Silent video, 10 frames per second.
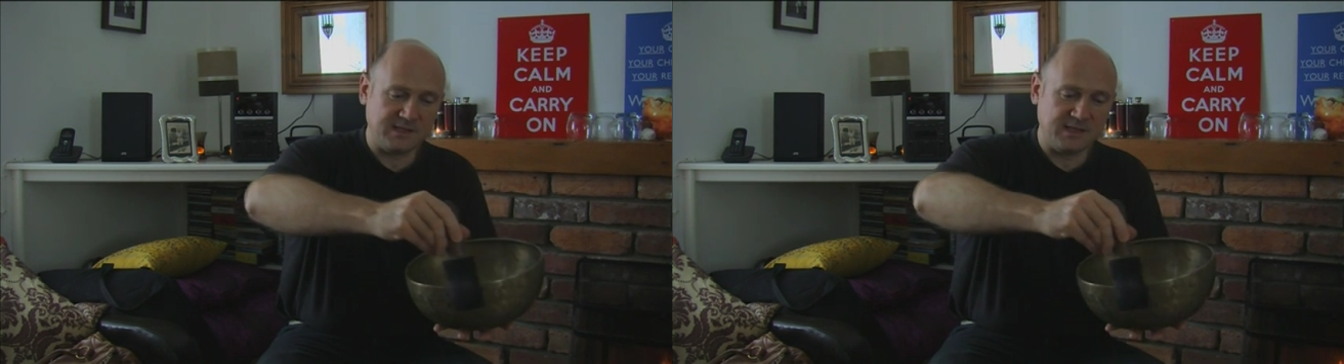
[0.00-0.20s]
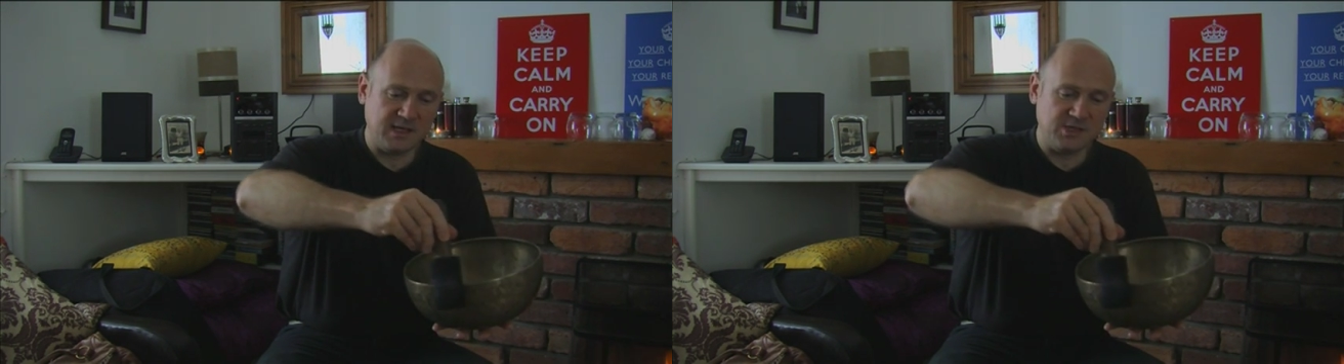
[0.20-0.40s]

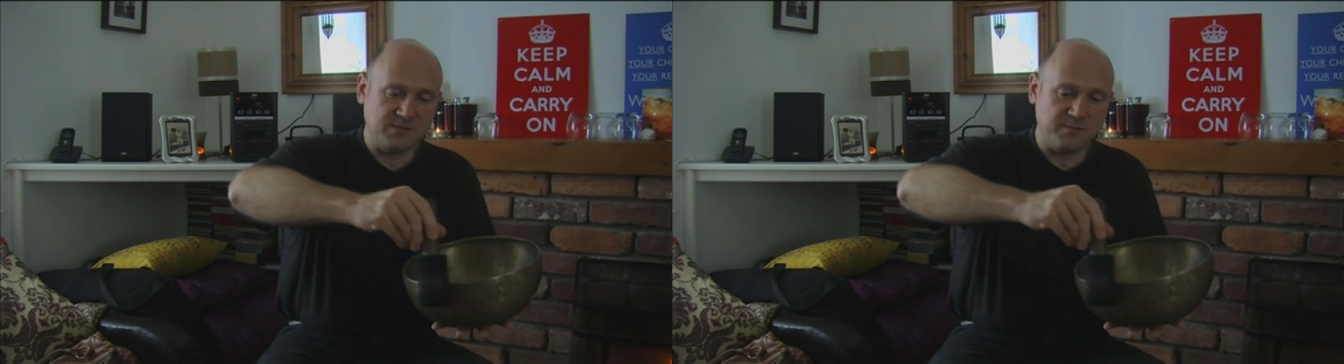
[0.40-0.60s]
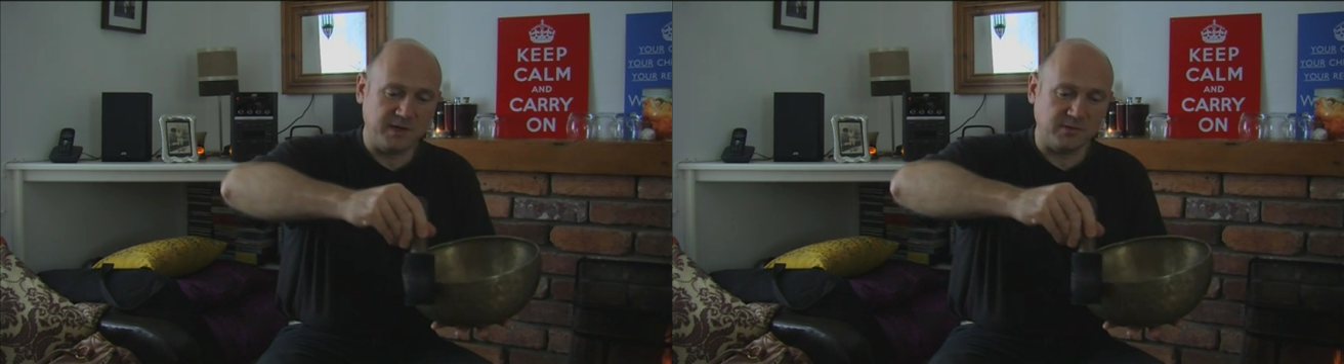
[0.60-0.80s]
the
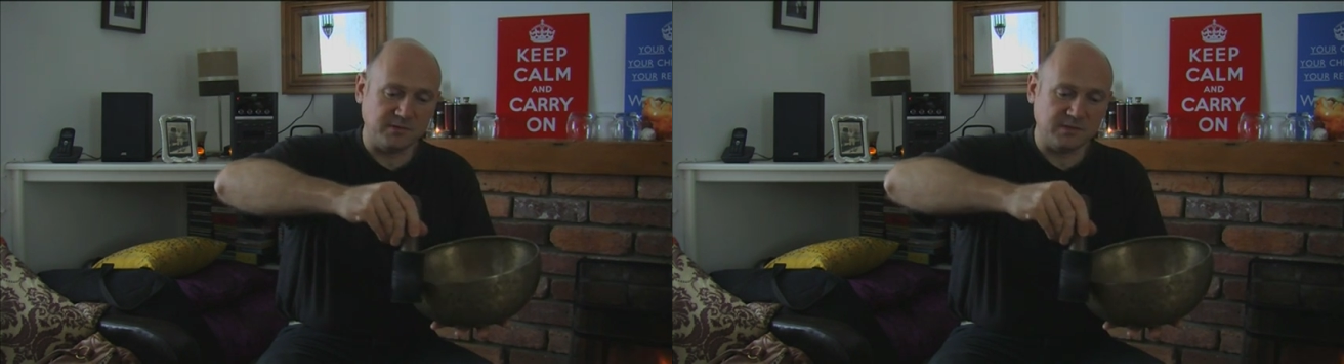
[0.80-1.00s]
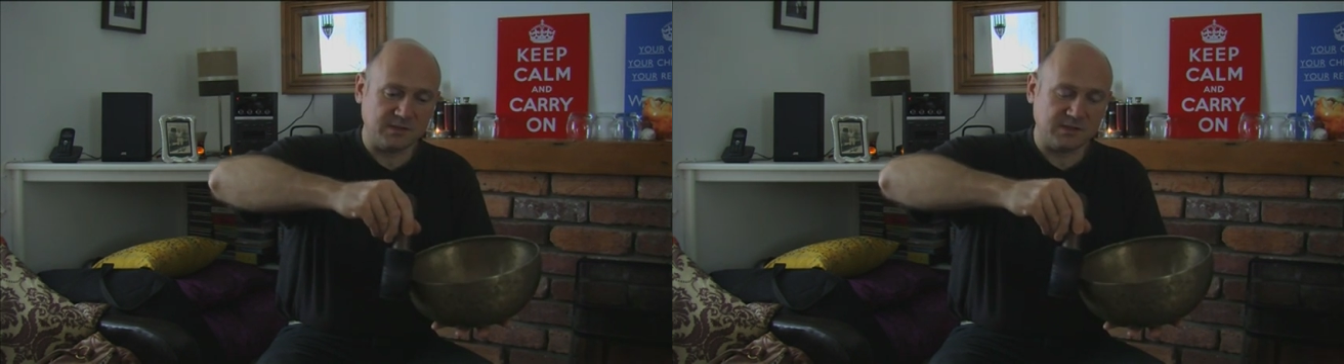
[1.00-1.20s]
energy
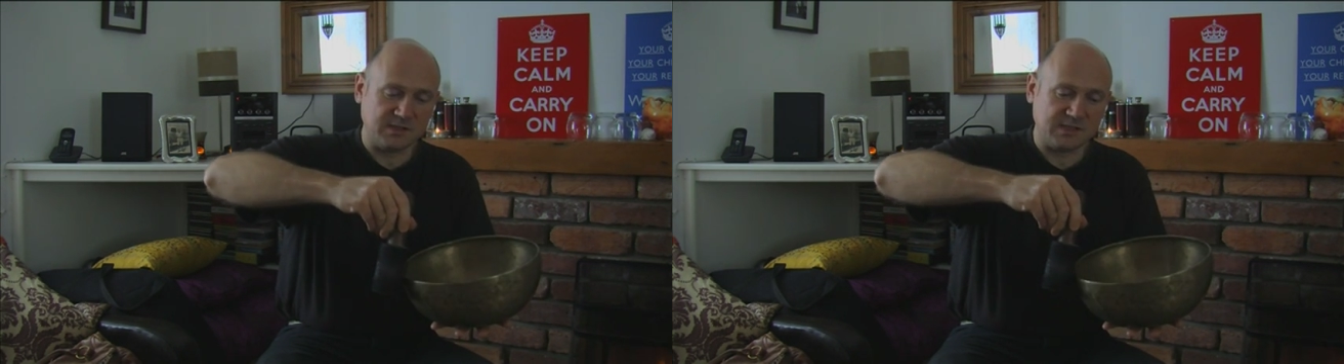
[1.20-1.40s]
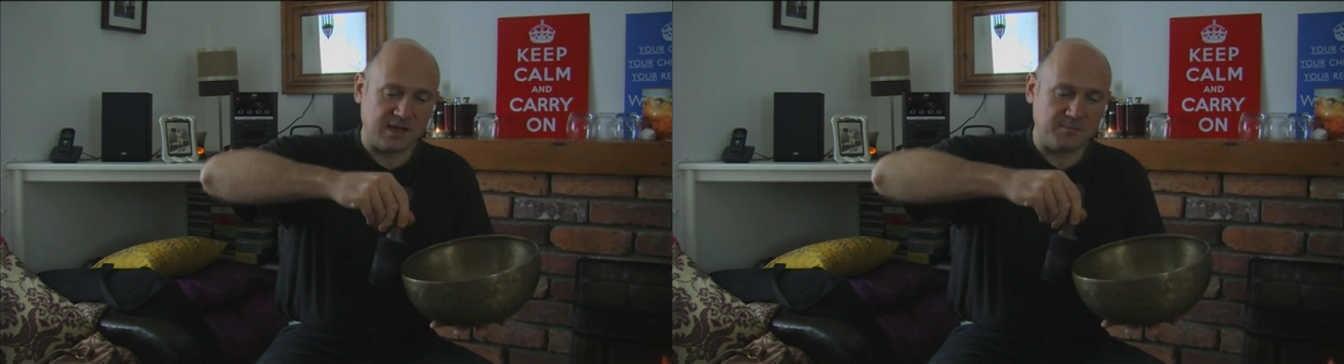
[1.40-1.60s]
builds, the
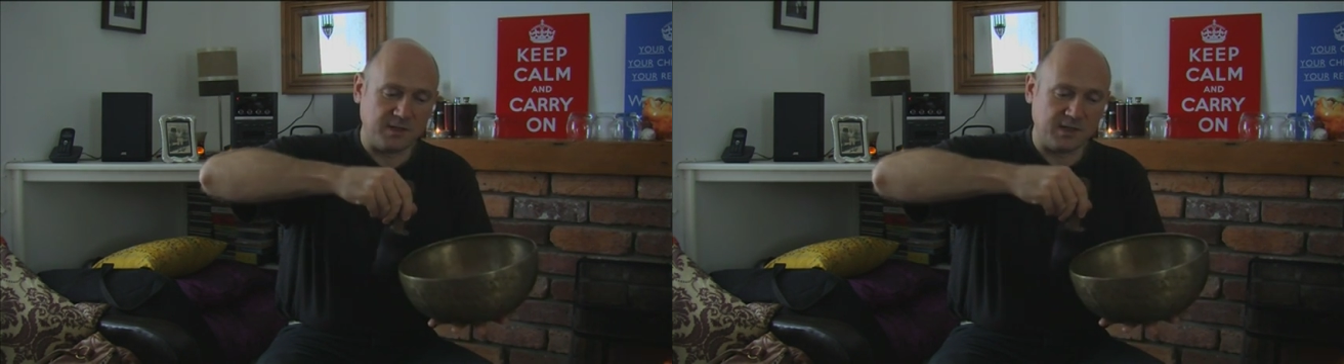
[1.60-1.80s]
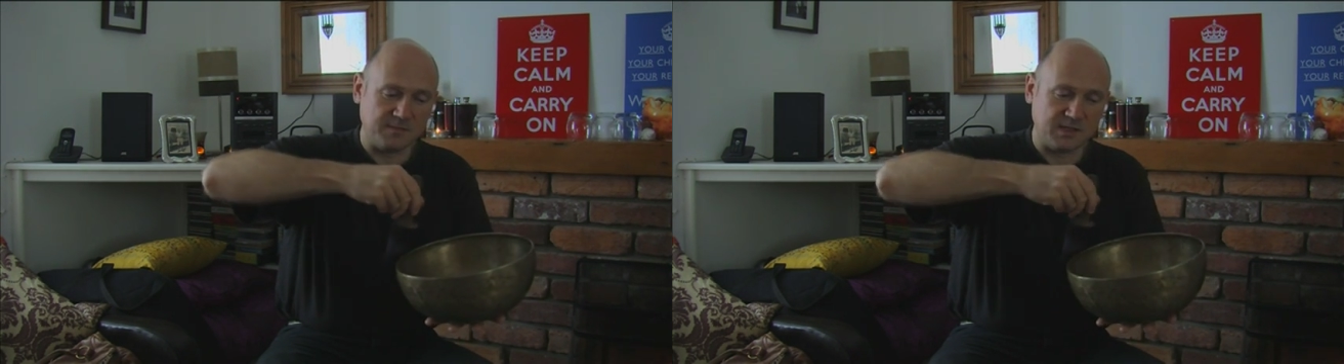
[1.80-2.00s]
sound
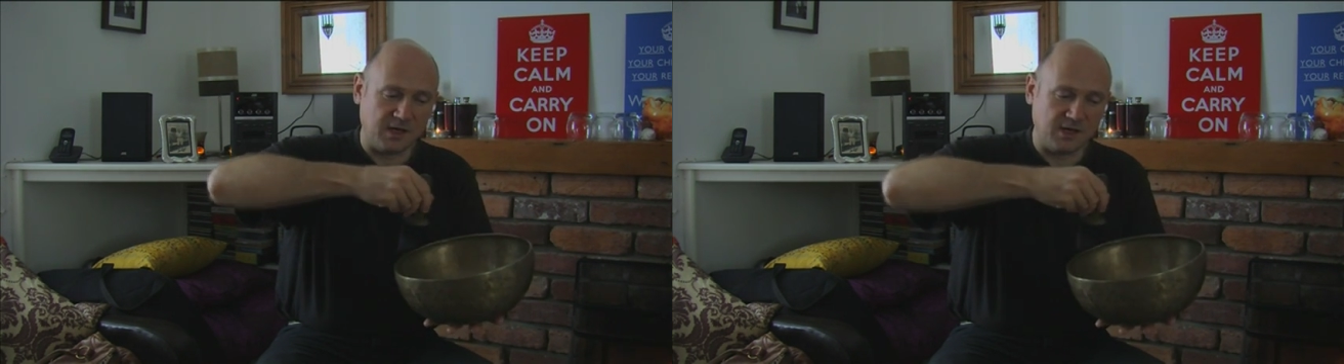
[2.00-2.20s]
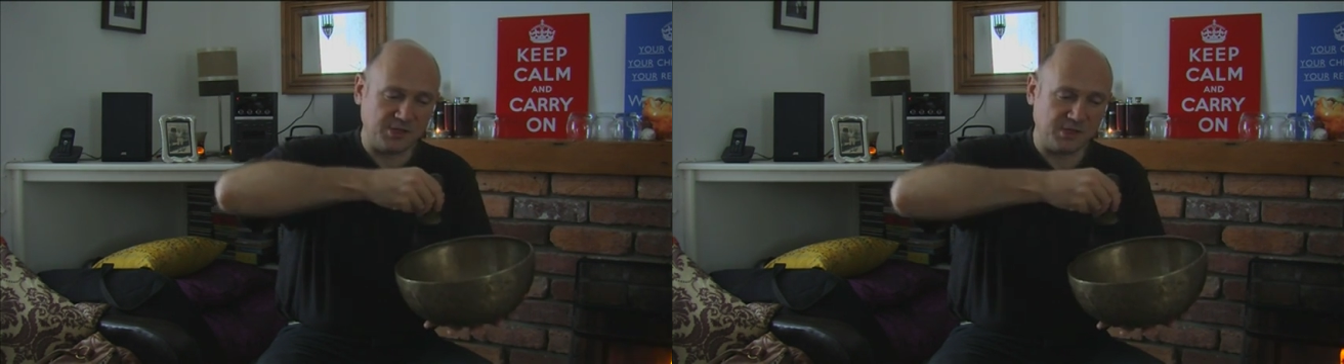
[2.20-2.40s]
becomes
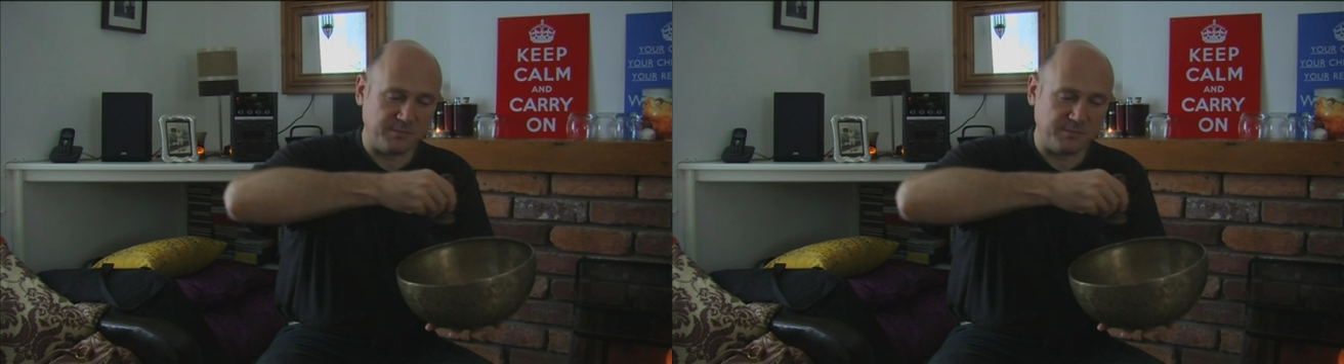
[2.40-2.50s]
harsher,